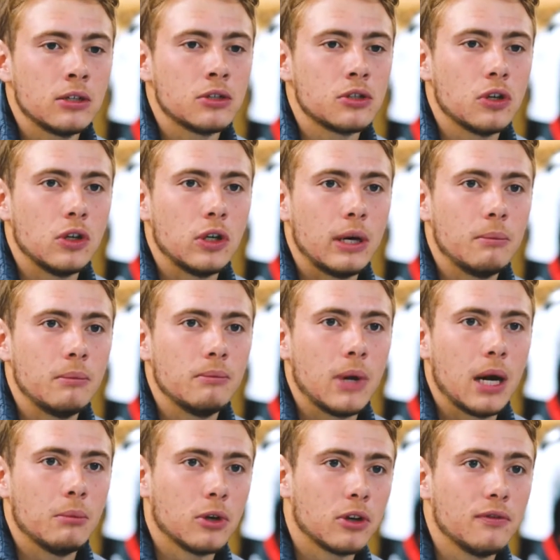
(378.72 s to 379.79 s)
so
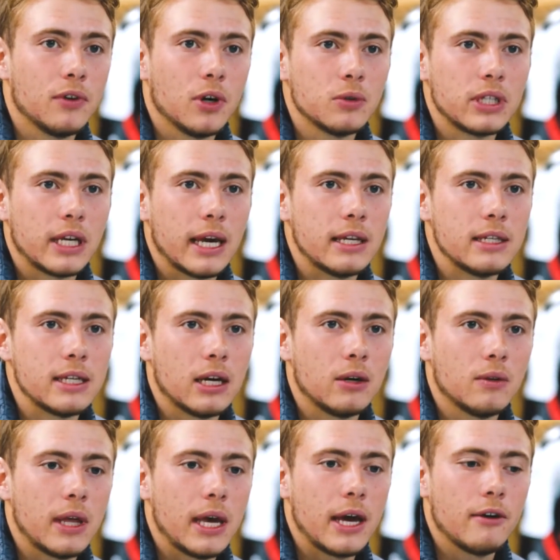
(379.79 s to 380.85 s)
I'm looking forward to getting
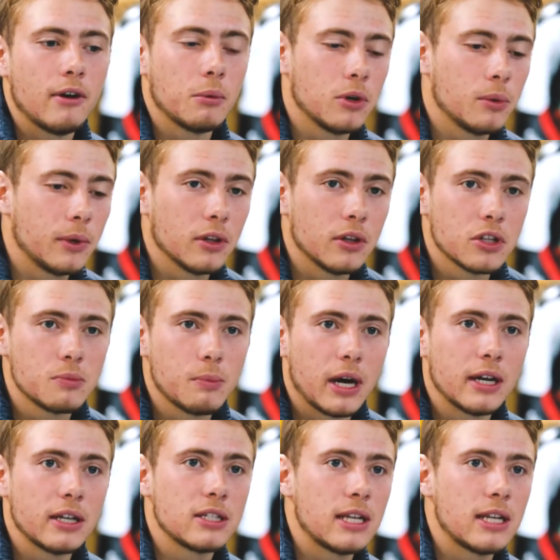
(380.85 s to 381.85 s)
down there. I'm going to be on the Sparta